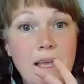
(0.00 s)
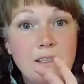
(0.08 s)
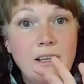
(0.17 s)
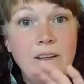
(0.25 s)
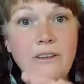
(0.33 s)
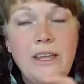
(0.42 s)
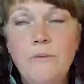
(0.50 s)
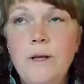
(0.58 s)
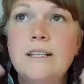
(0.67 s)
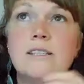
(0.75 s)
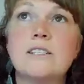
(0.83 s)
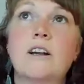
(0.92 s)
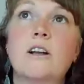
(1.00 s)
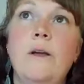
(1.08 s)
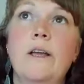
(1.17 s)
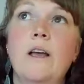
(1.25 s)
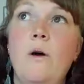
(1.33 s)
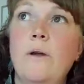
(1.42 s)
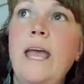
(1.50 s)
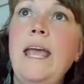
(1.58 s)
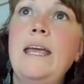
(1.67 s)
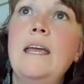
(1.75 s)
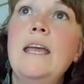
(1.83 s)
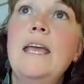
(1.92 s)
mental, then we can start going,
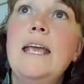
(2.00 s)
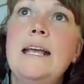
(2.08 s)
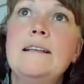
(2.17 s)
okay,